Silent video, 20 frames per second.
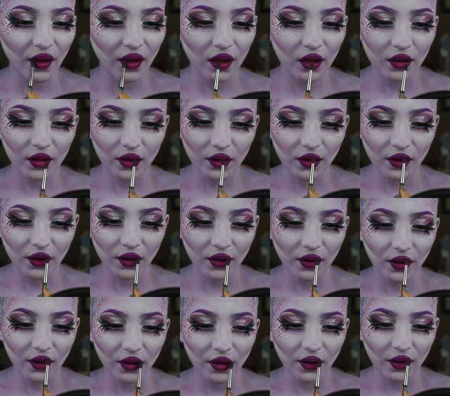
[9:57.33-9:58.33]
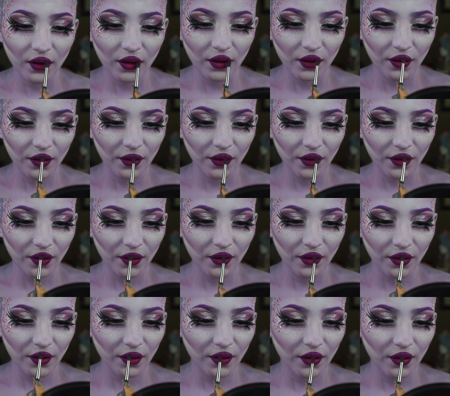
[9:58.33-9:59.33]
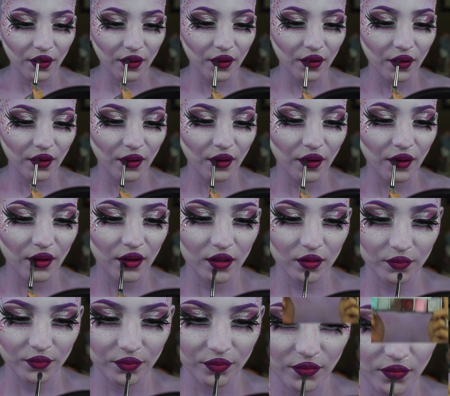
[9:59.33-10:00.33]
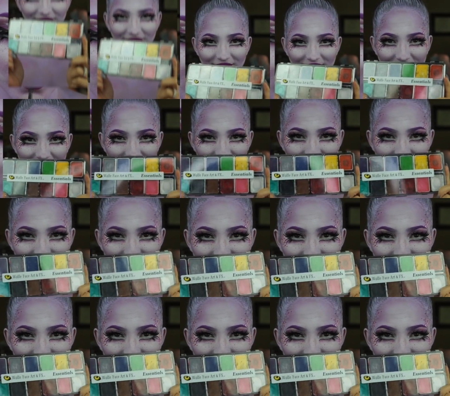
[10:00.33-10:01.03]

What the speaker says: to kind of create that pouty look. Now